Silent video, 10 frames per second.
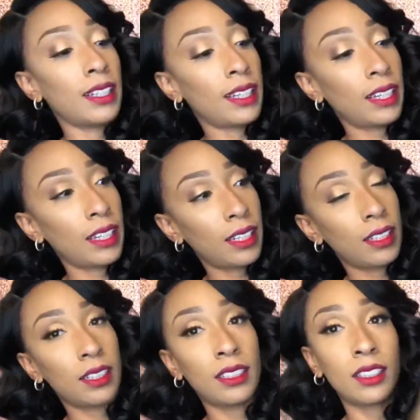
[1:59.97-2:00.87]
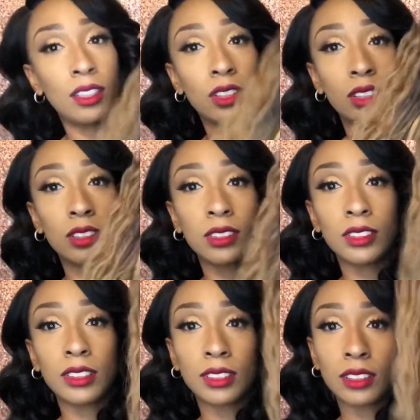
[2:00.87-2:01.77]
Okay, the
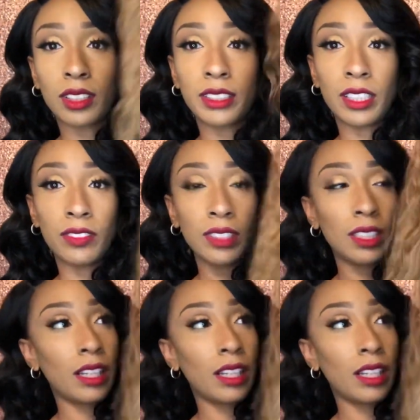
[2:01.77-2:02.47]
curls are definitely